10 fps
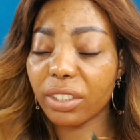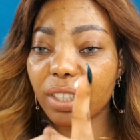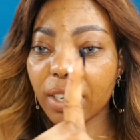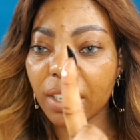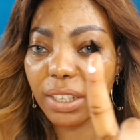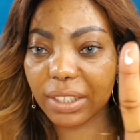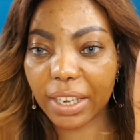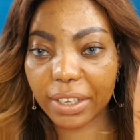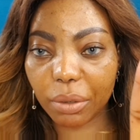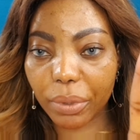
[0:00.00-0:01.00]
Just taking a
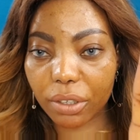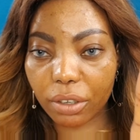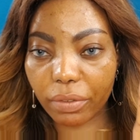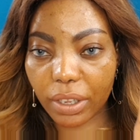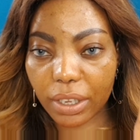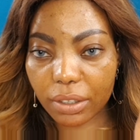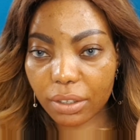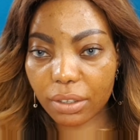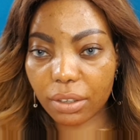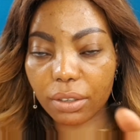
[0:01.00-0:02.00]
tiny bit of
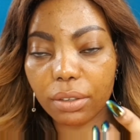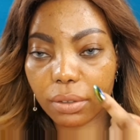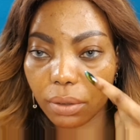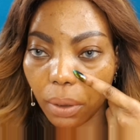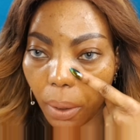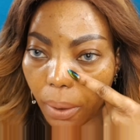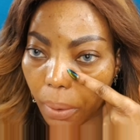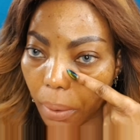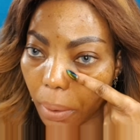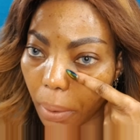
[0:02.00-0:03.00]
that
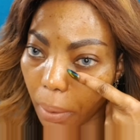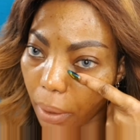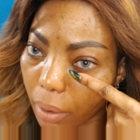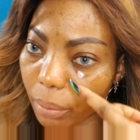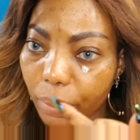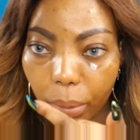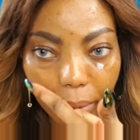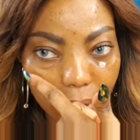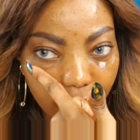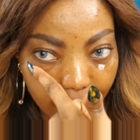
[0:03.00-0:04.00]
and
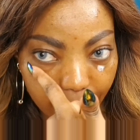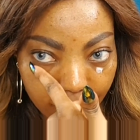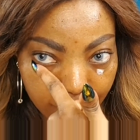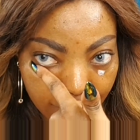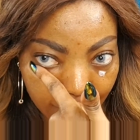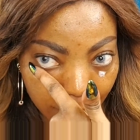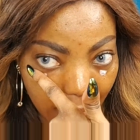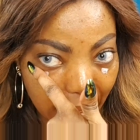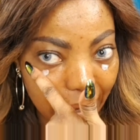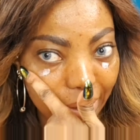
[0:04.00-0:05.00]
popping that underneath my